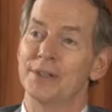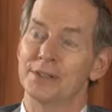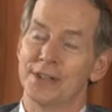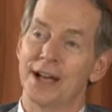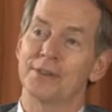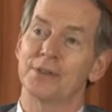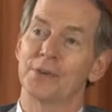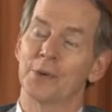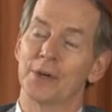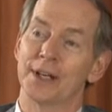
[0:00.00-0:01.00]
years after
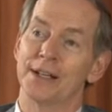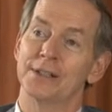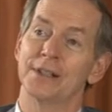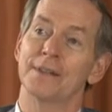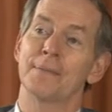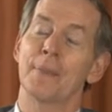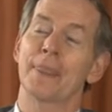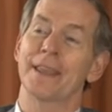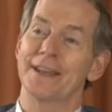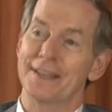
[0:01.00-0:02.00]
fluoridation.
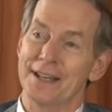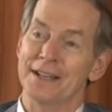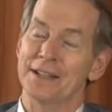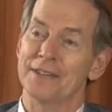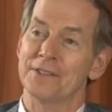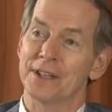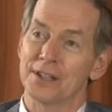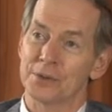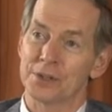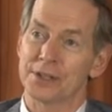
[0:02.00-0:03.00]
Again, they
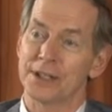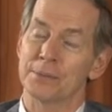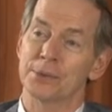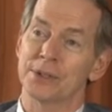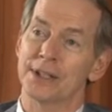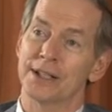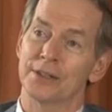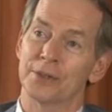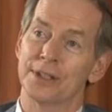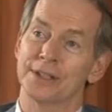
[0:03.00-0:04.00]
found there was a 10%
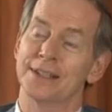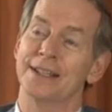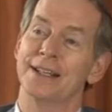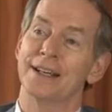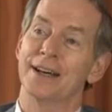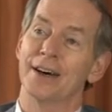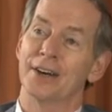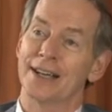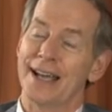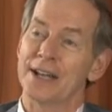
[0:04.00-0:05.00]
increase
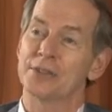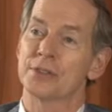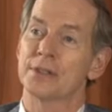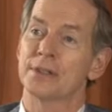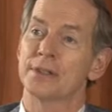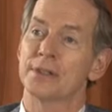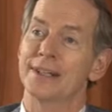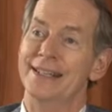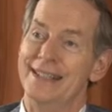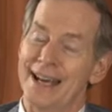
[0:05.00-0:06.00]
cancer
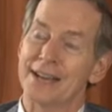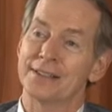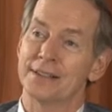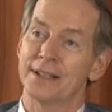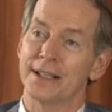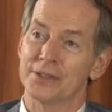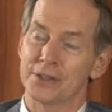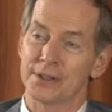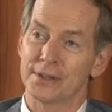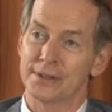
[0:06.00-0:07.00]
death
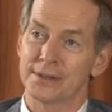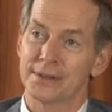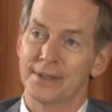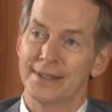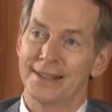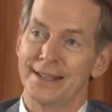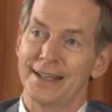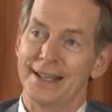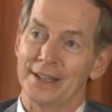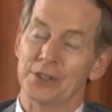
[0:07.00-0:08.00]
incidence
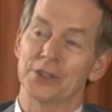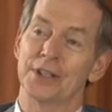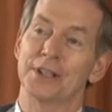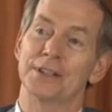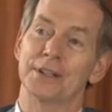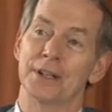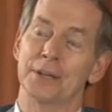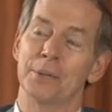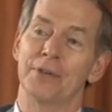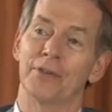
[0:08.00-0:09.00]
in the cities that
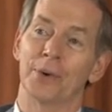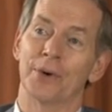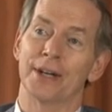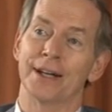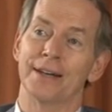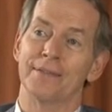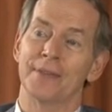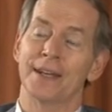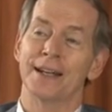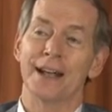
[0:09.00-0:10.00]
had been fluoridated.
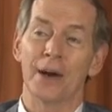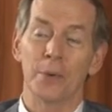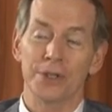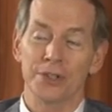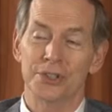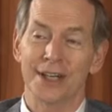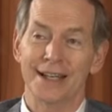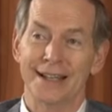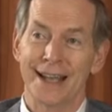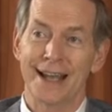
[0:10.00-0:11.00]
Now when you
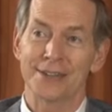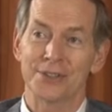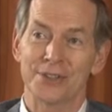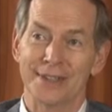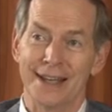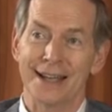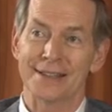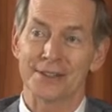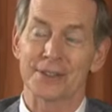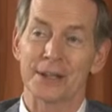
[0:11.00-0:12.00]
say cancer
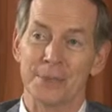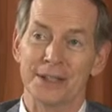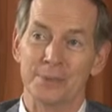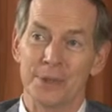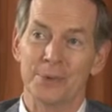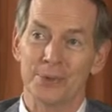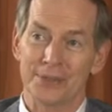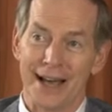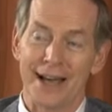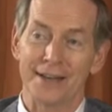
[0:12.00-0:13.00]
death incidence, that means people who
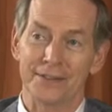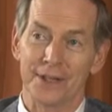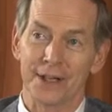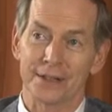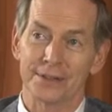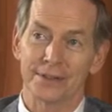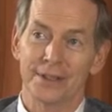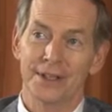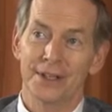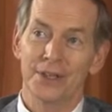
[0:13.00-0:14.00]
died of cancer.
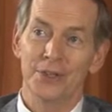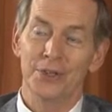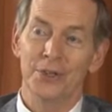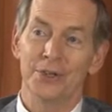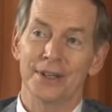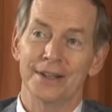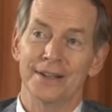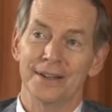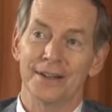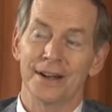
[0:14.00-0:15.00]
You
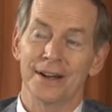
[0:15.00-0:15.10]
can